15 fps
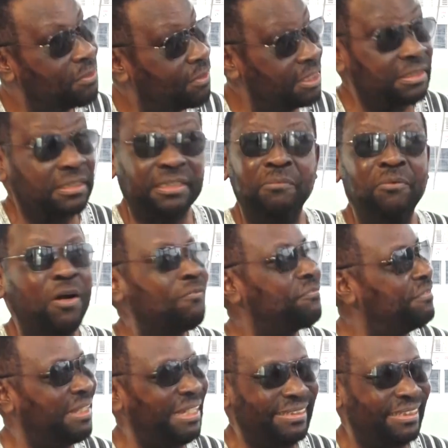Because some of
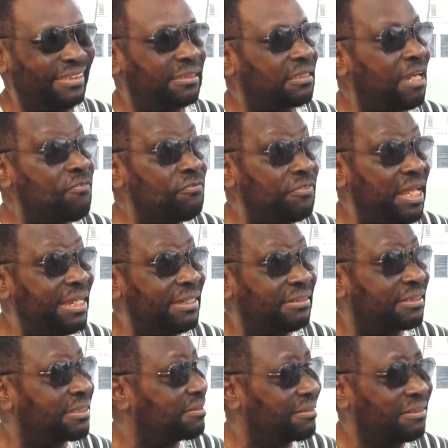the stuff there
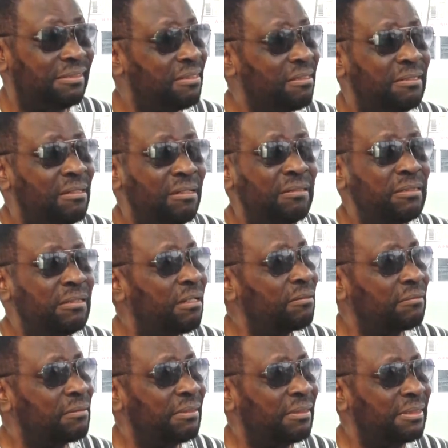is, you know,
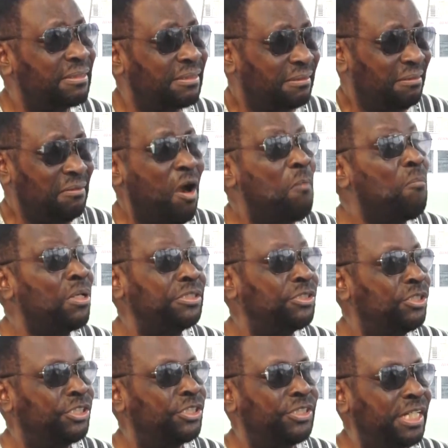it's
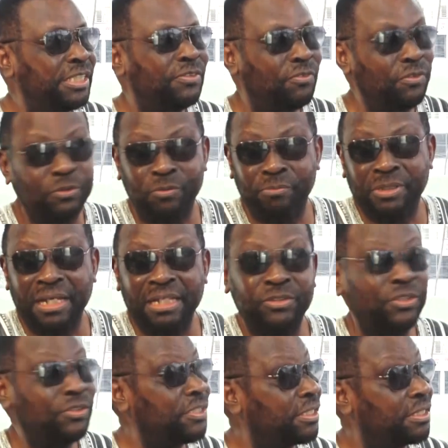almost disgraceful to be
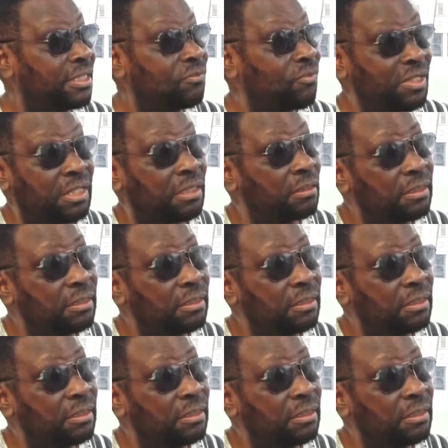associated with it.